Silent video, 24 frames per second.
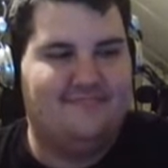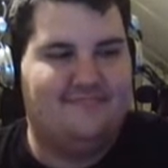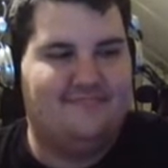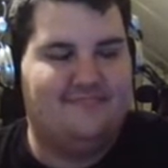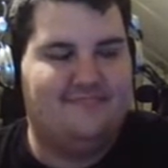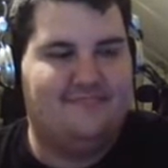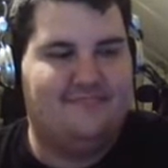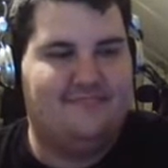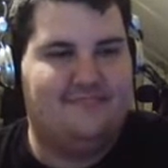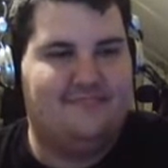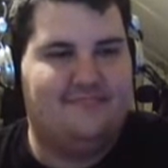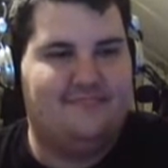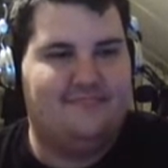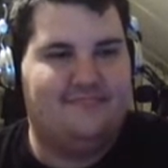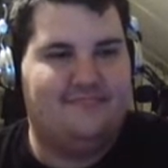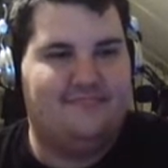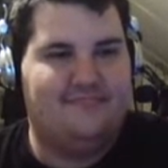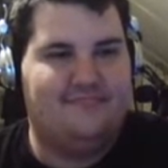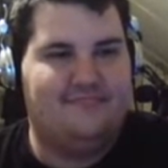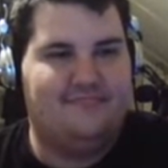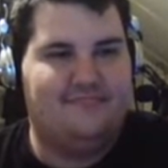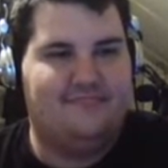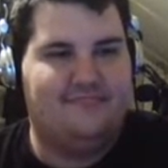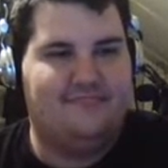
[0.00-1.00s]

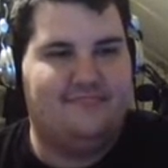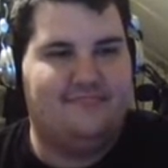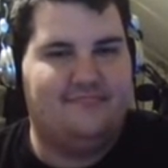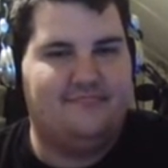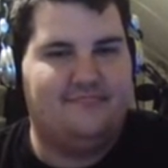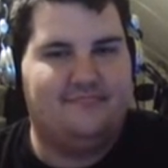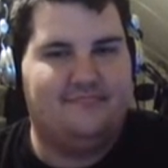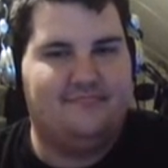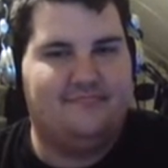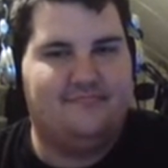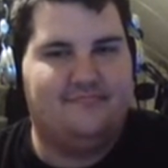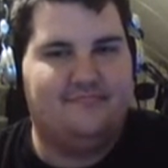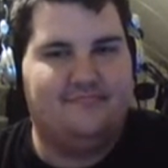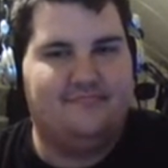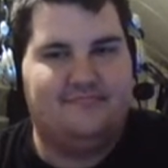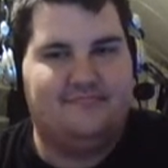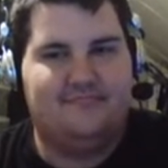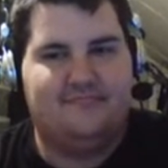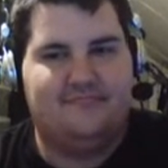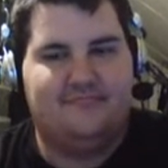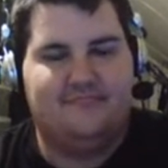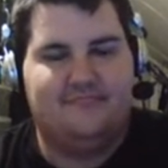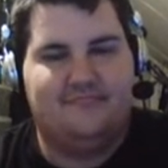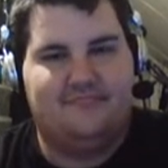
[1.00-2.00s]

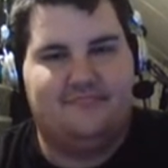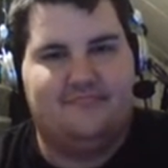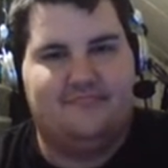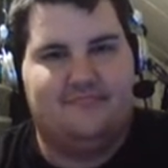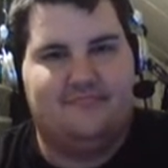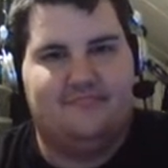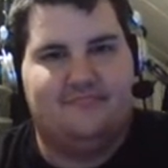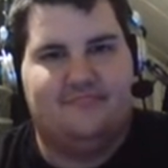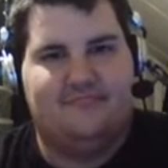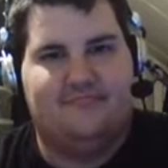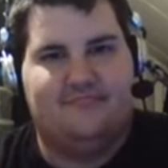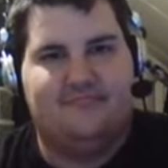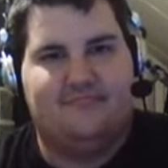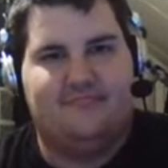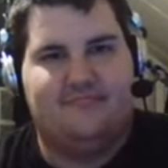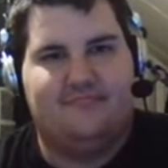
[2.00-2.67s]
The person shown says nothing.